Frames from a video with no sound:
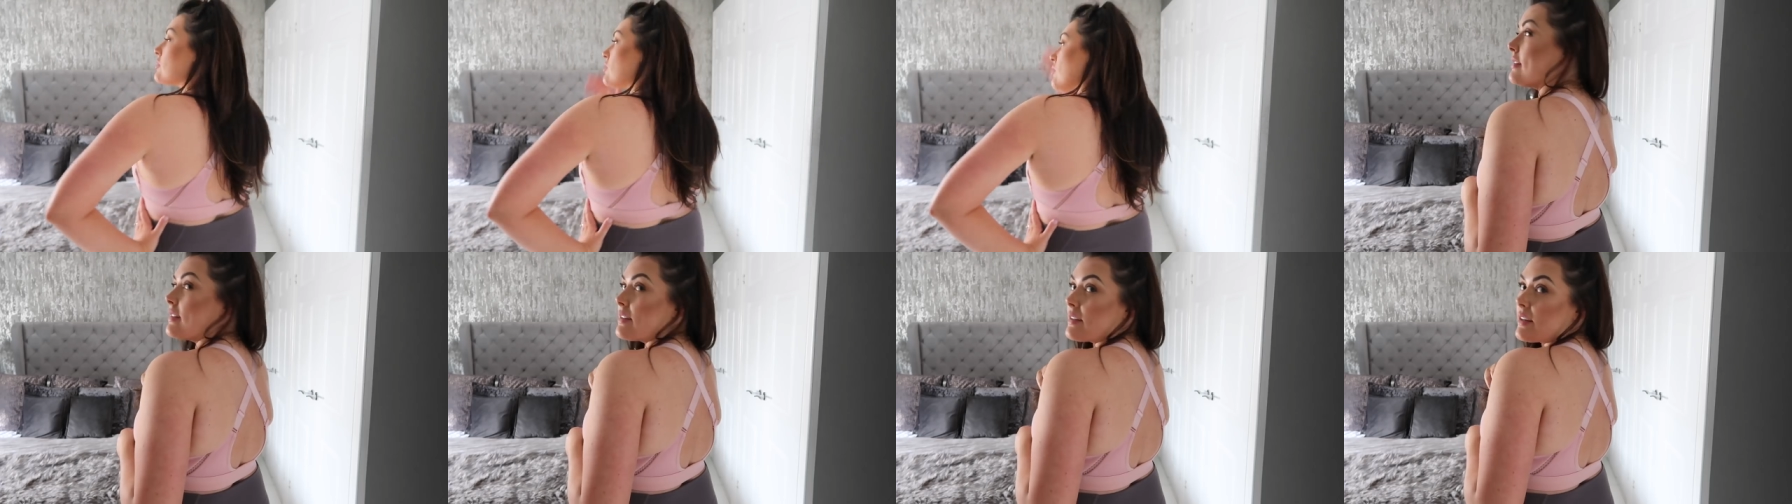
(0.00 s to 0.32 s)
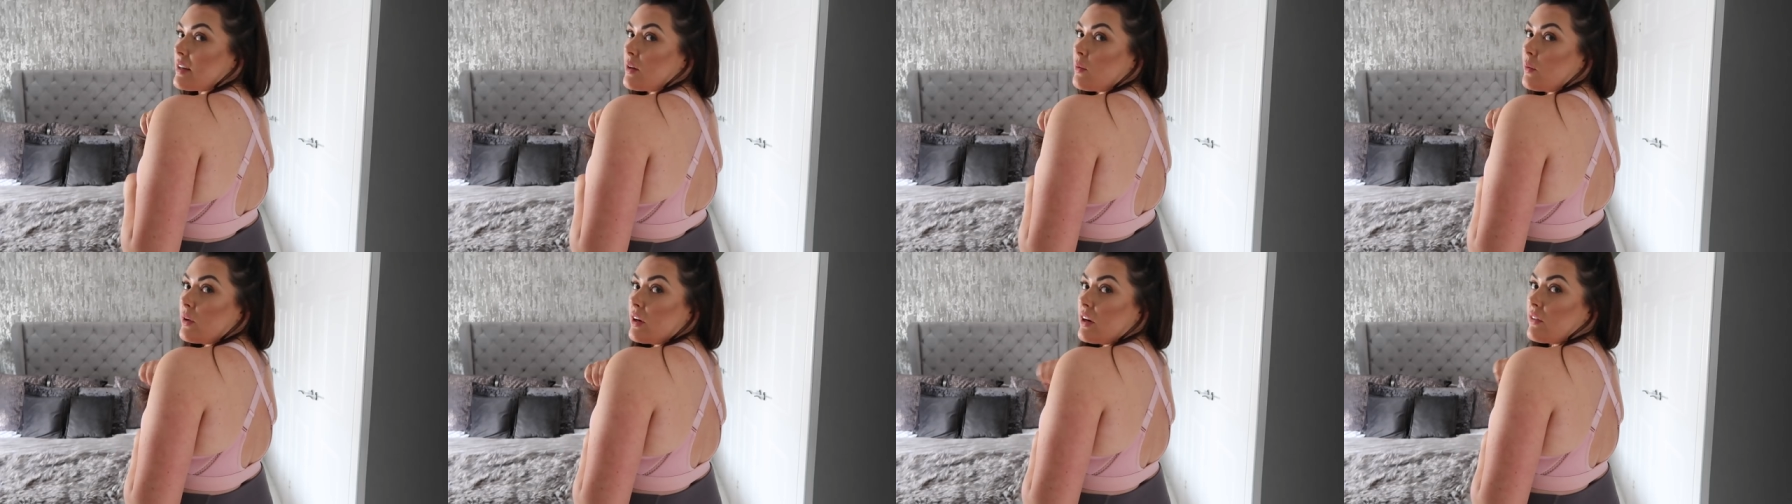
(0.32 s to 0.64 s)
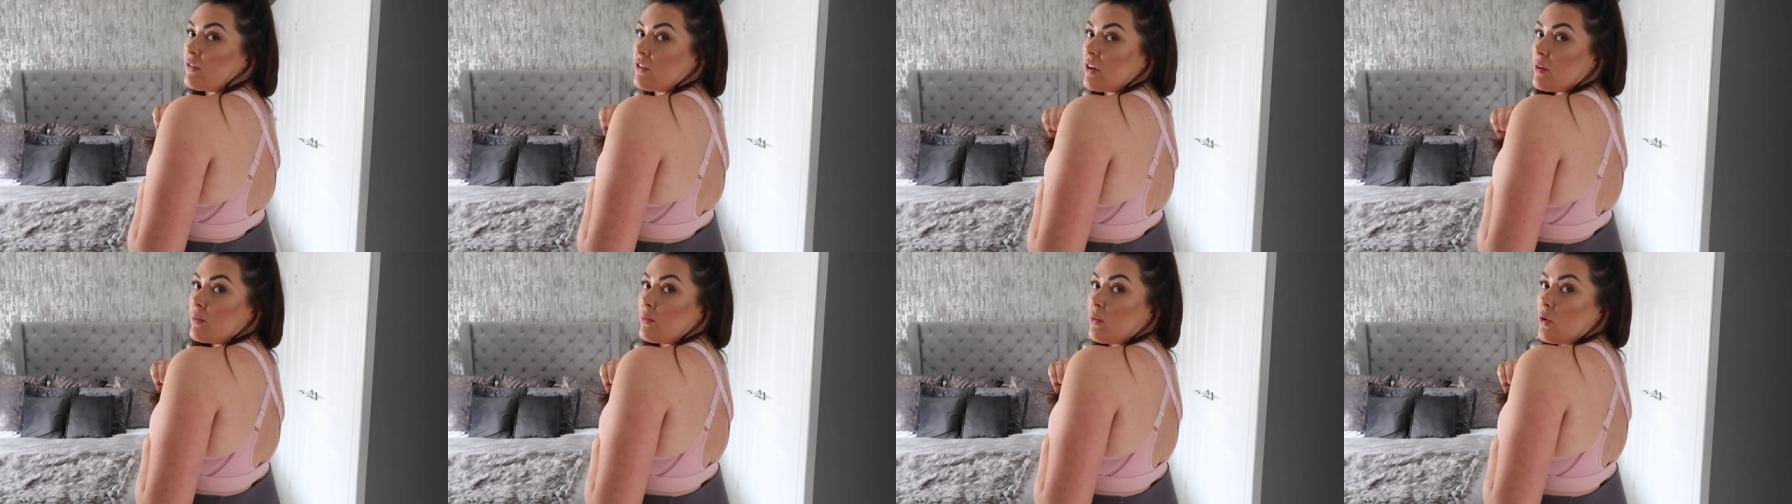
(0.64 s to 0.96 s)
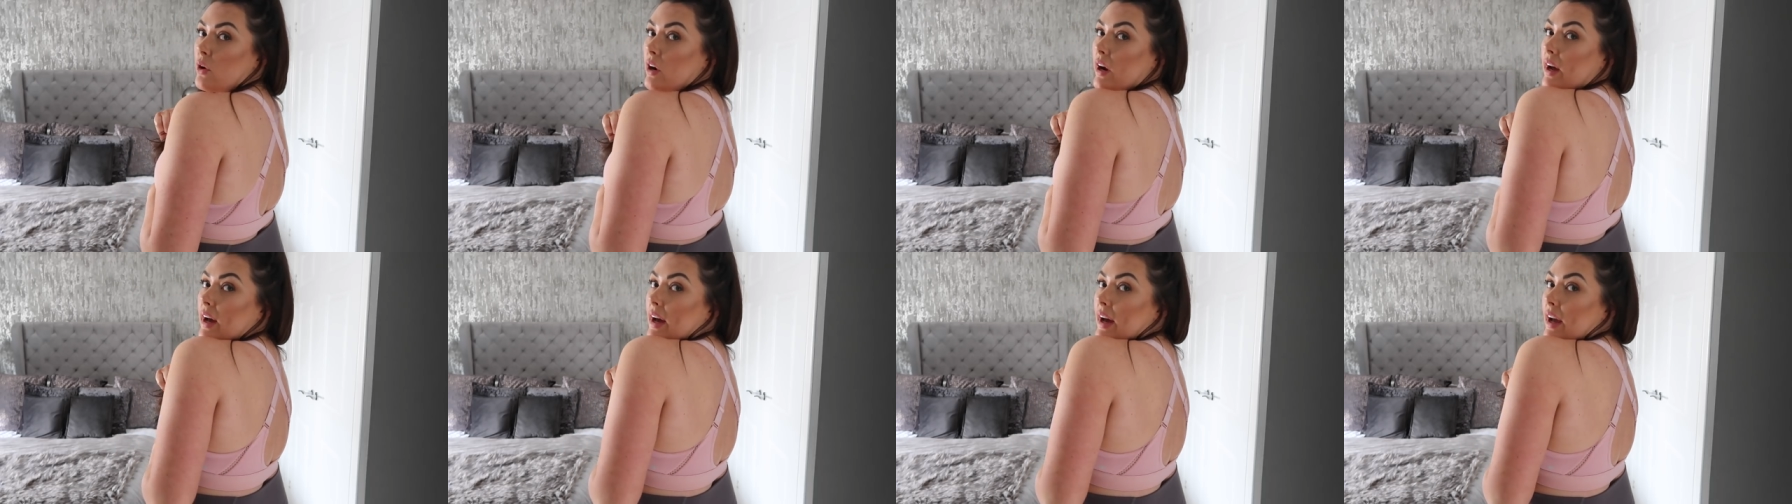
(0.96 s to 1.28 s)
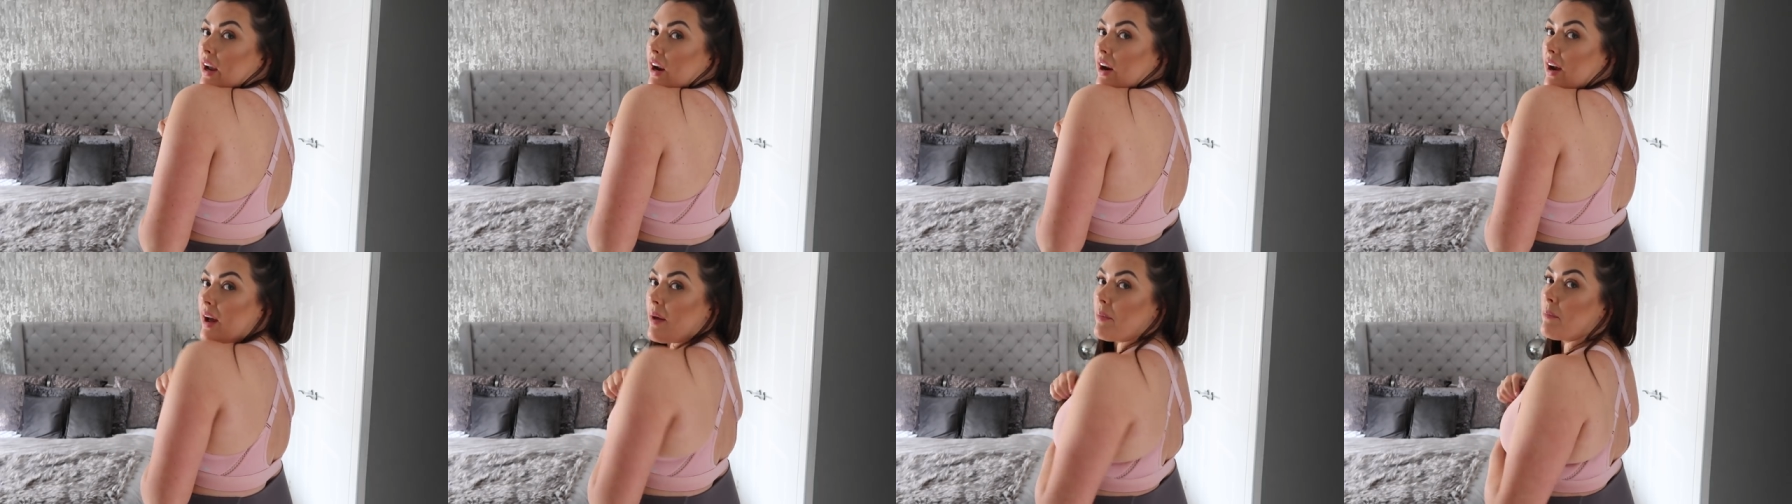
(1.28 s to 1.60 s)
So this is like one of your more
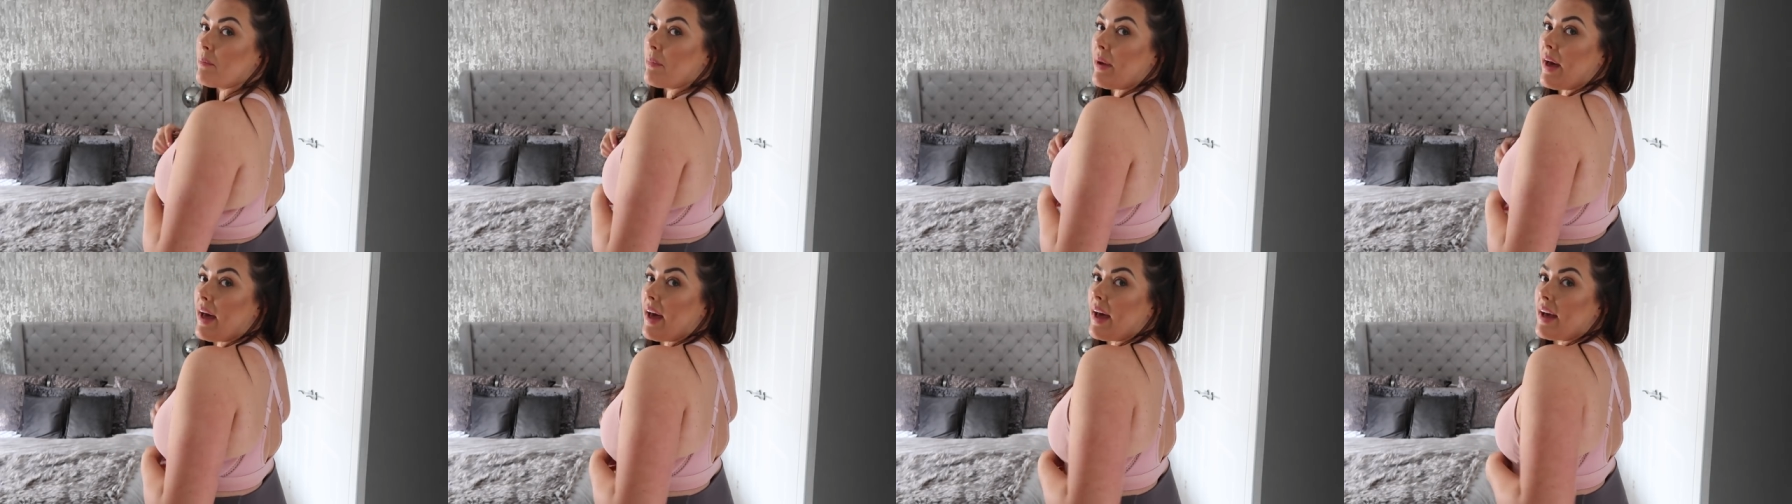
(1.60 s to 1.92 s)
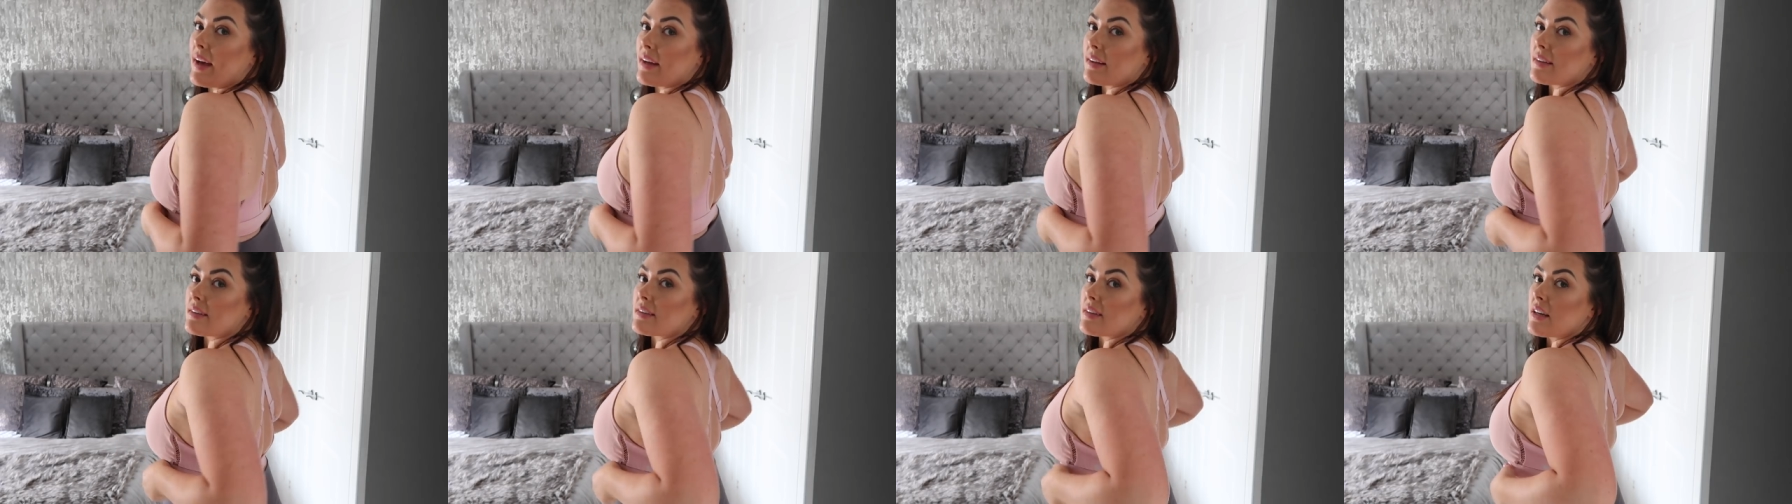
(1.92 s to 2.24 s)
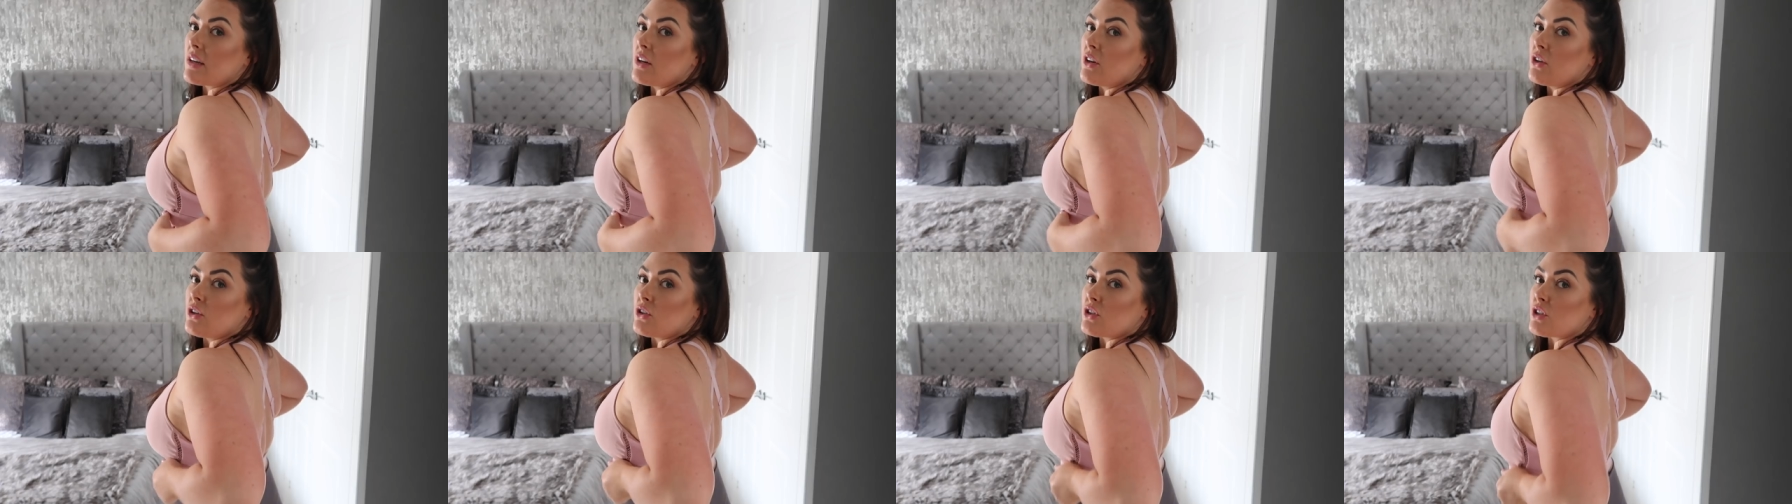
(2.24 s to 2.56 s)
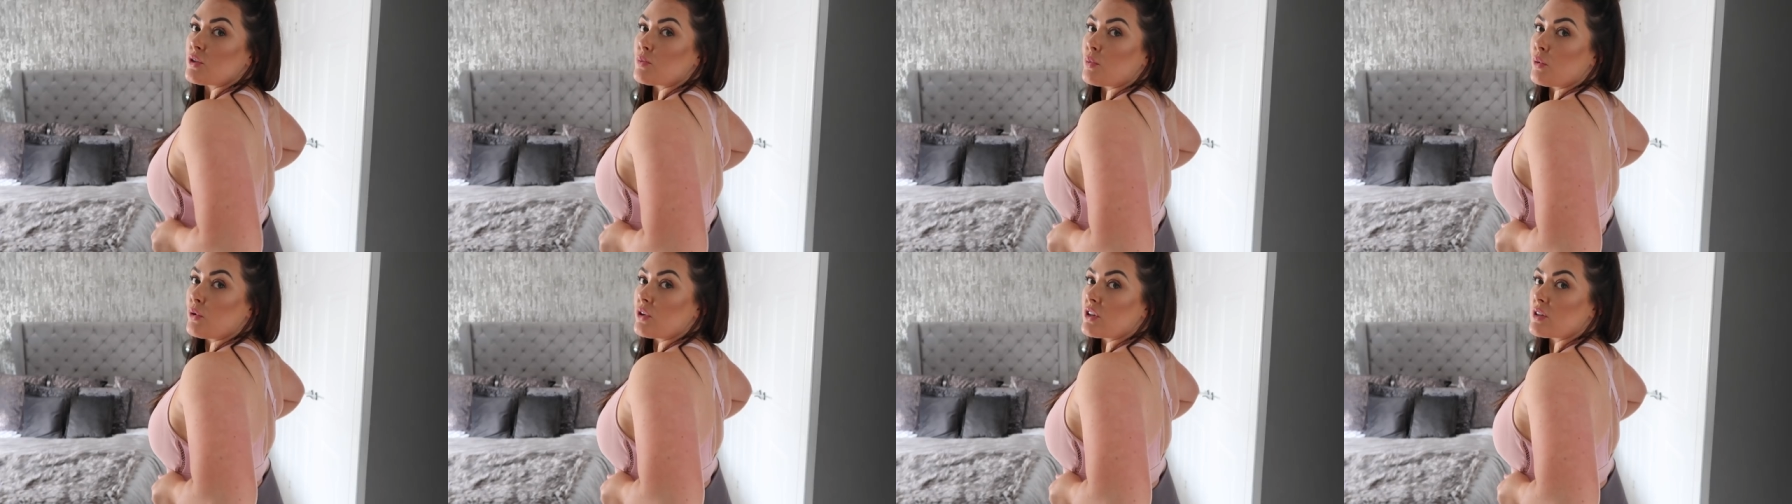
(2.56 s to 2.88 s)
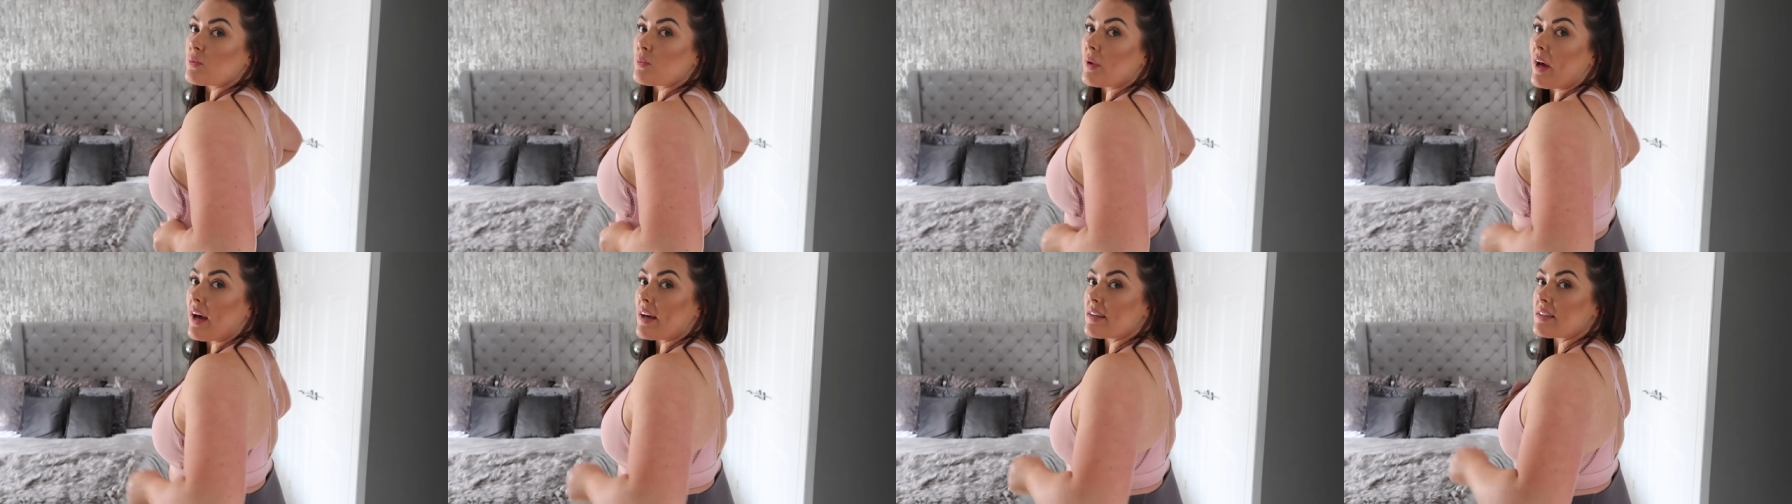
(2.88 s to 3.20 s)
higher impact compact
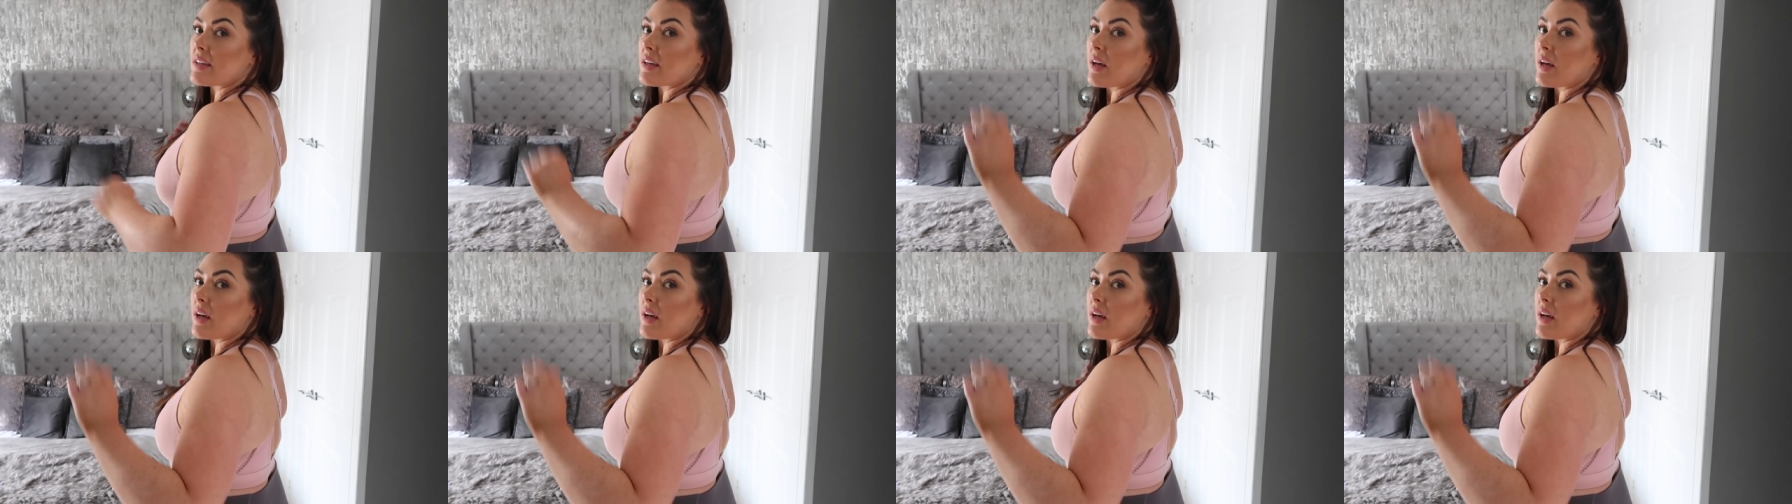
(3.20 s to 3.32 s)
sports bras.